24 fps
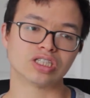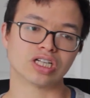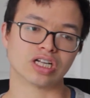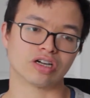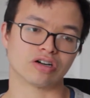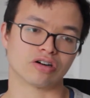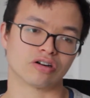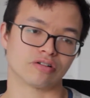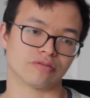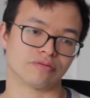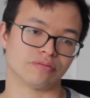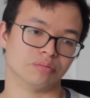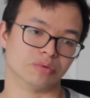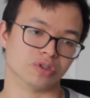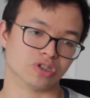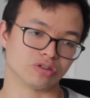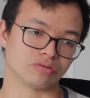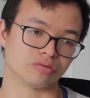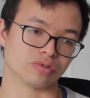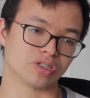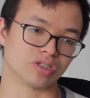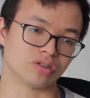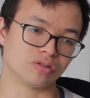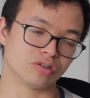that are
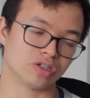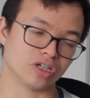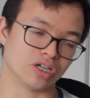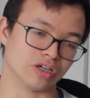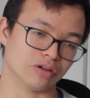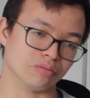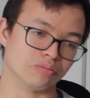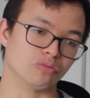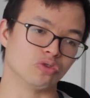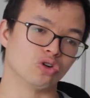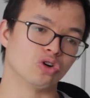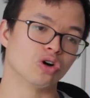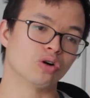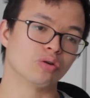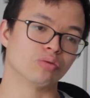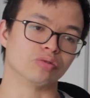familiar with him